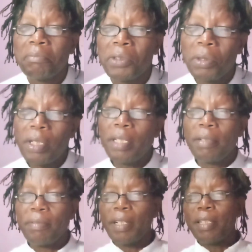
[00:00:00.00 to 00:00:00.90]
You can
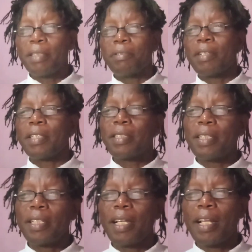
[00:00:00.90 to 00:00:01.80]
define it. You can say
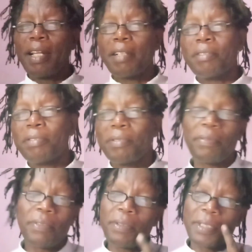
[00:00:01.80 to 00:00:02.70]
they are electrons.
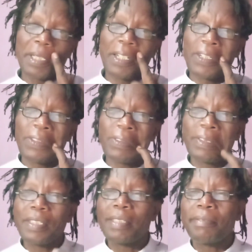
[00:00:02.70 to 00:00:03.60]
Of course, the
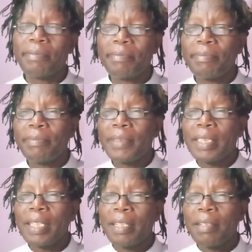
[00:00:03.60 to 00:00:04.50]
electrons.
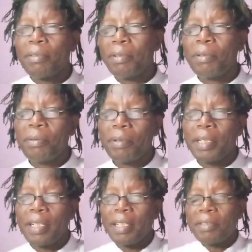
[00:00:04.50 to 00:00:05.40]
We know what
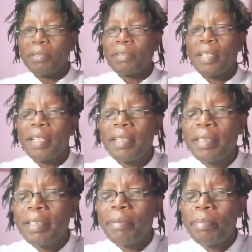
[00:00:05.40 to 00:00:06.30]
electrons are.
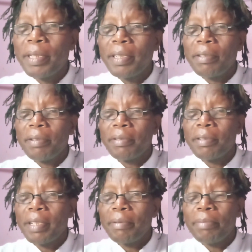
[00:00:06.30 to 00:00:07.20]
They're
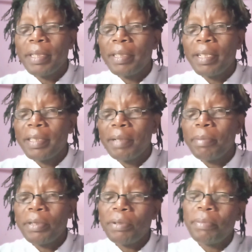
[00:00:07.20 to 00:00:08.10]
particles. I mean, they're
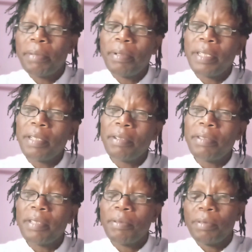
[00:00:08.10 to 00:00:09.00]
subatomic
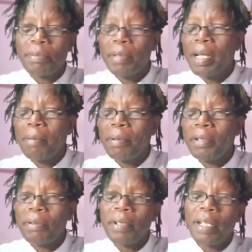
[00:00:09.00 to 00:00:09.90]
particles which make up a
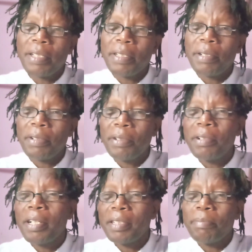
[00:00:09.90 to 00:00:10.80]
nucleus, and the
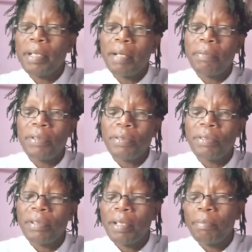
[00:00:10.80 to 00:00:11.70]
nucleus is made up of
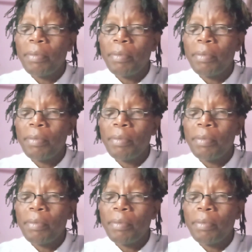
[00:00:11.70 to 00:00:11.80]
neutrons